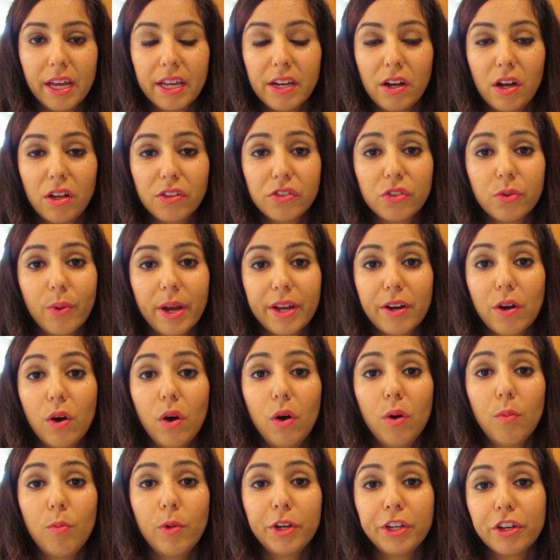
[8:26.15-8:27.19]
And also at
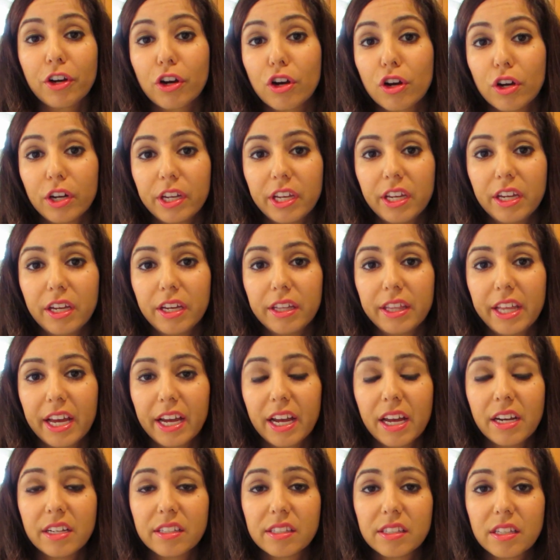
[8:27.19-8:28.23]
home when you're cooking and
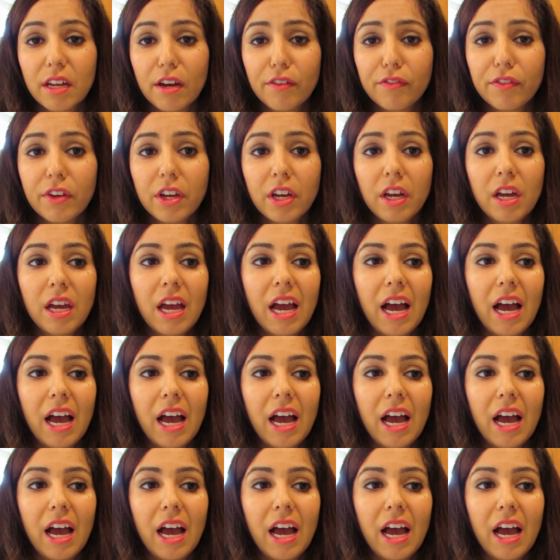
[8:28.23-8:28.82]
that kind of stuff,